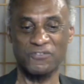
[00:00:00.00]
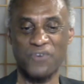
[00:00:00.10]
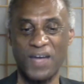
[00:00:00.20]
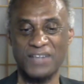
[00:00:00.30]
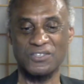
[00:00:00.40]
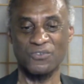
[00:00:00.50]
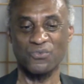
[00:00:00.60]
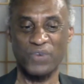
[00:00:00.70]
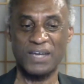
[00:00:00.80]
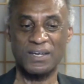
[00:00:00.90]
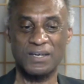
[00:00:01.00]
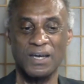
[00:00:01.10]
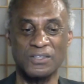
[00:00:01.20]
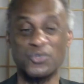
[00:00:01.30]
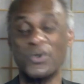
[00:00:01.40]
trying to rig
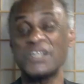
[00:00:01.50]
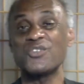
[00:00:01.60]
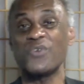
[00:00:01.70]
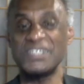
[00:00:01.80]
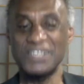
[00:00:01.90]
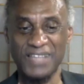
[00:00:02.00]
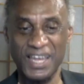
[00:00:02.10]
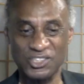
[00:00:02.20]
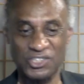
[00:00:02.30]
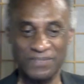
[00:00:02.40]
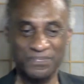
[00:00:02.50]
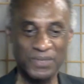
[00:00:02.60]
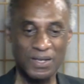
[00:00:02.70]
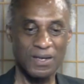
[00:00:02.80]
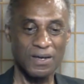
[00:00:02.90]
the 2020 election